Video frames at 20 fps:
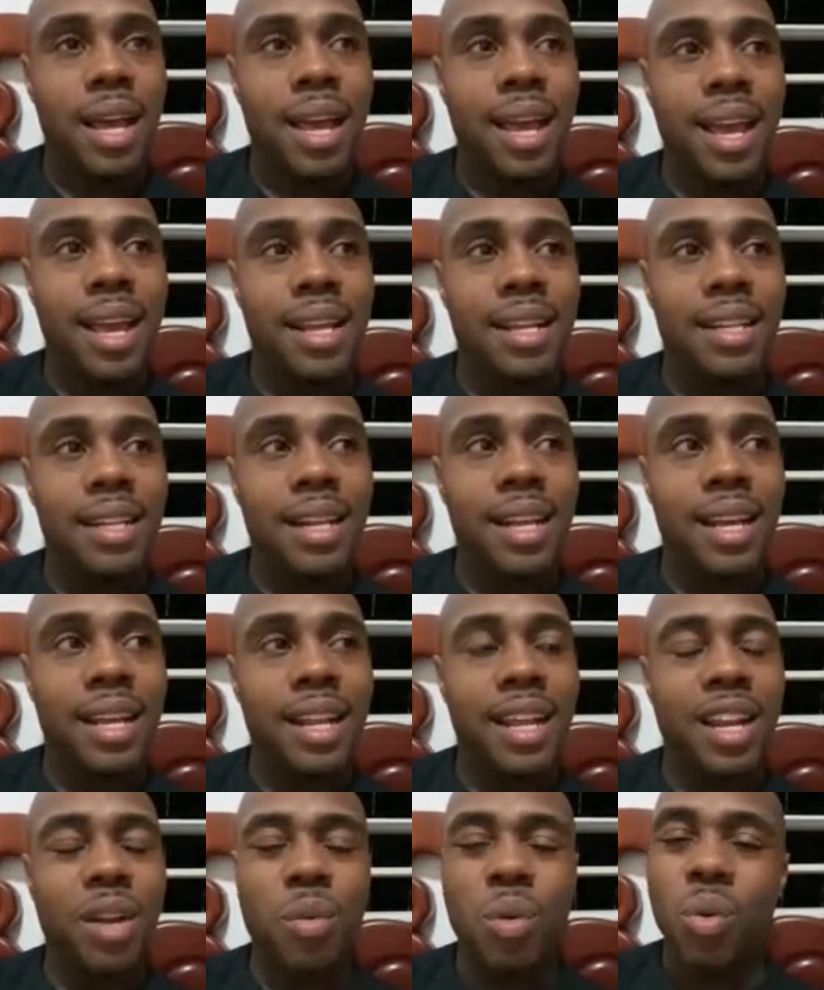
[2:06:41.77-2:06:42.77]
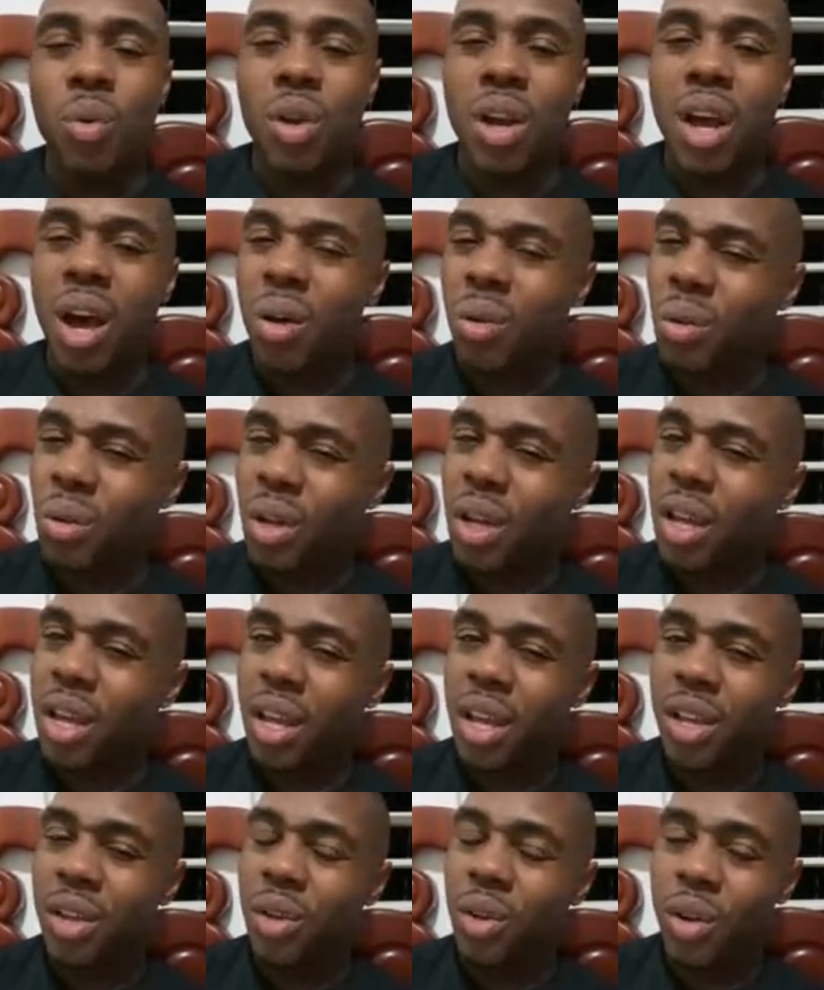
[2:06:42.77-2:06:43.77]
and it won't cost
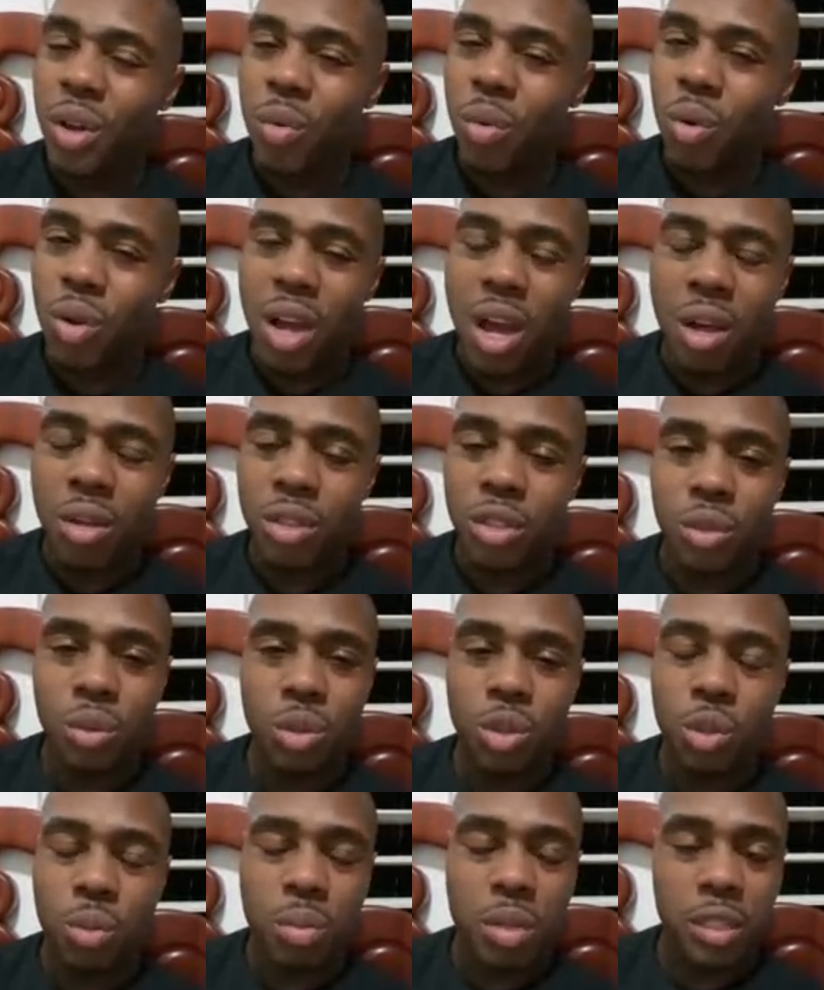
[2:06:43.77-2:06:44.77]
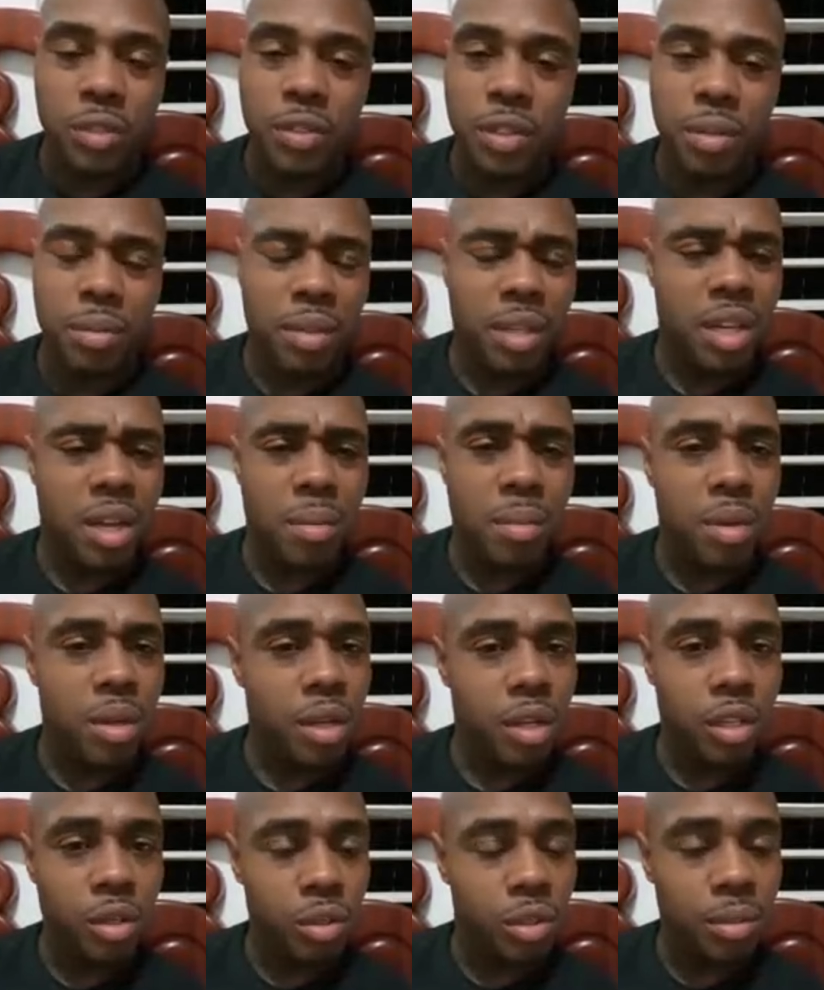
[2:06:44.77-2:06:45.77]
you know, it won't cost you too much for them to come
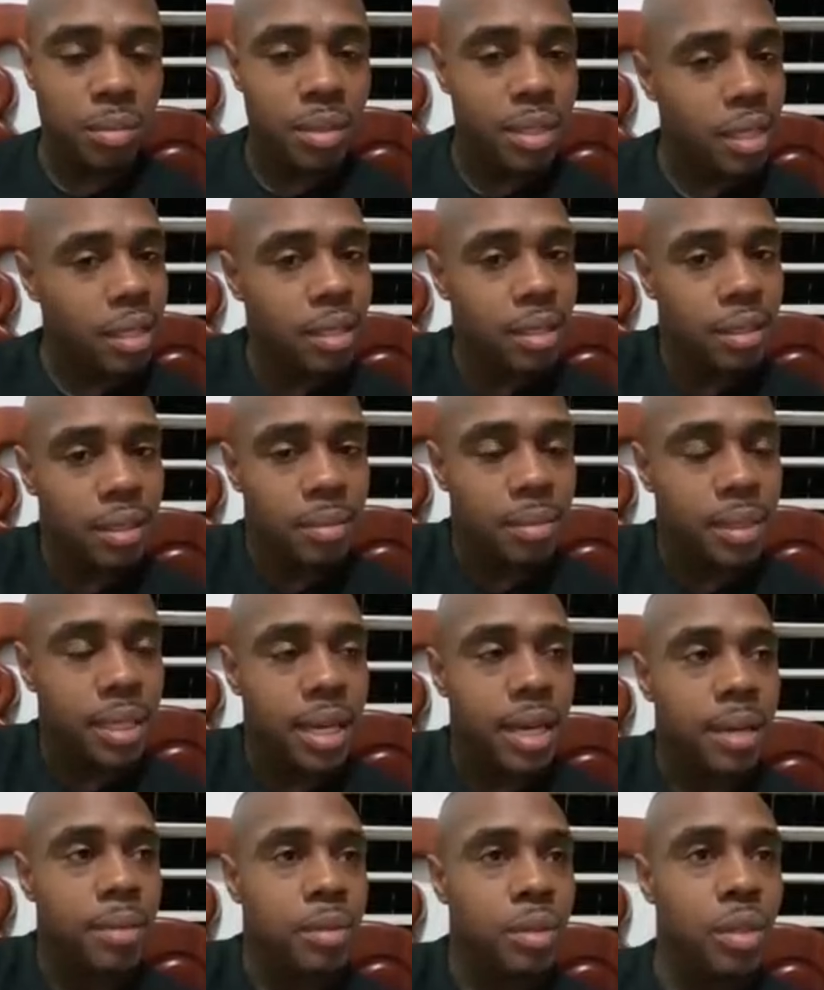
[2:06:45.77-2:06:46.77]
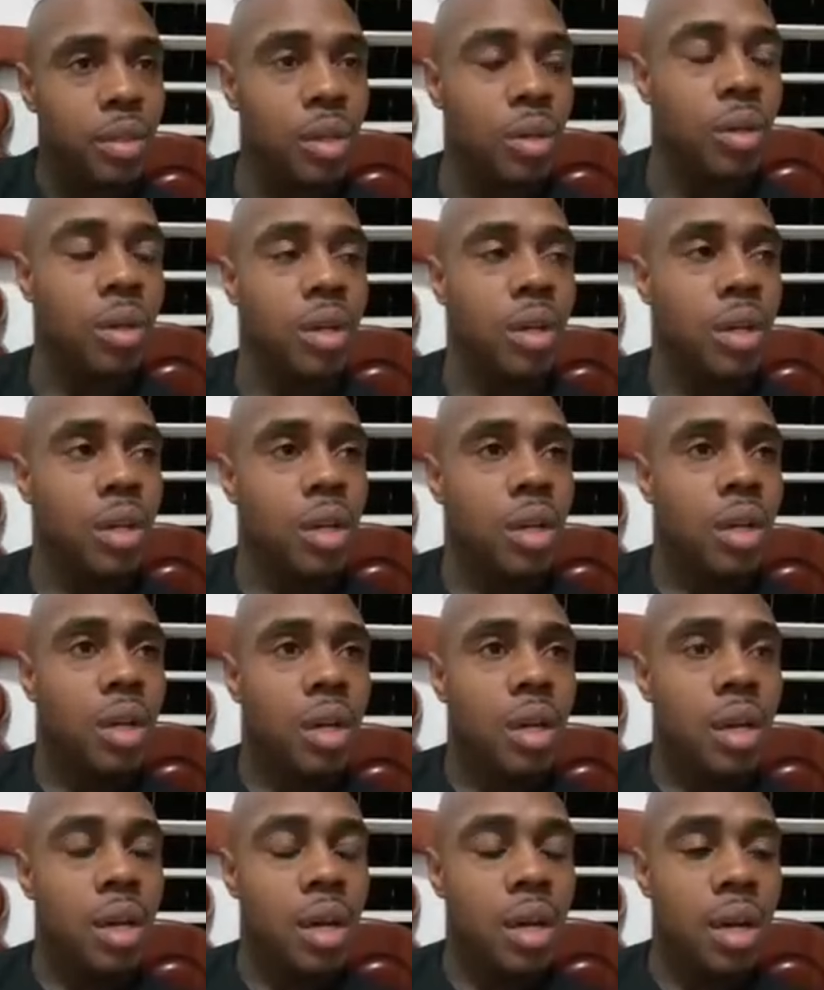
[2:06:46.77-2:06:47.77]
cook you some dinner sometimes, you
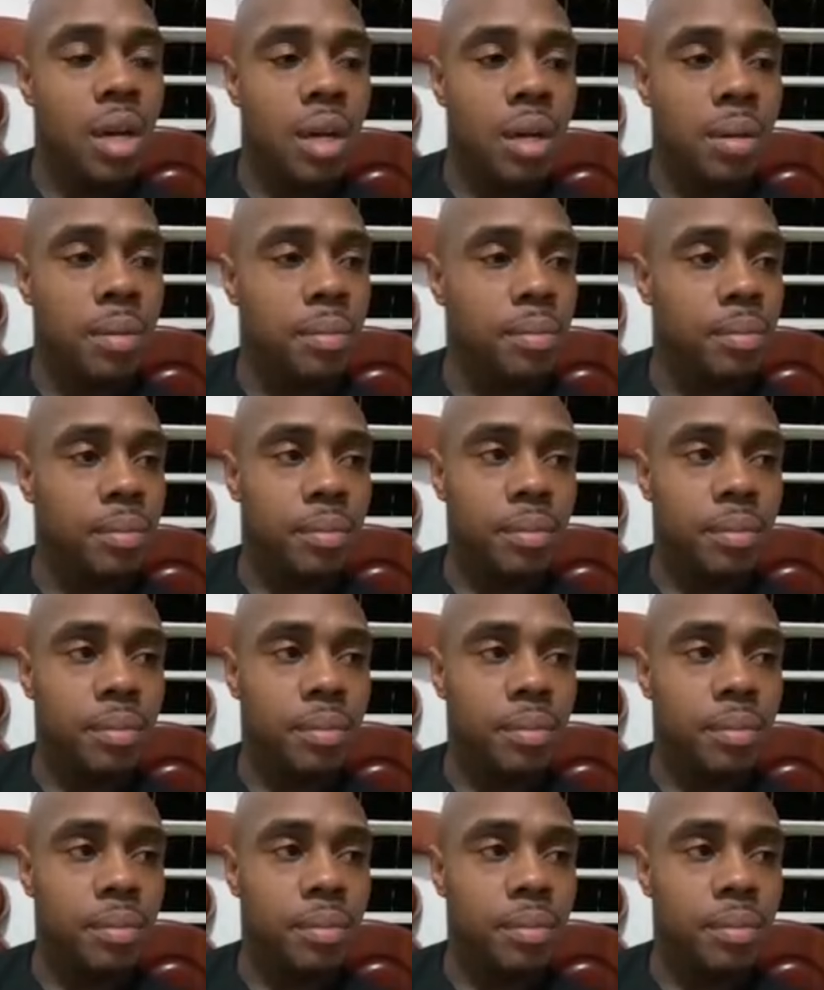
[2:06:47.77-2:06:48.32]
know,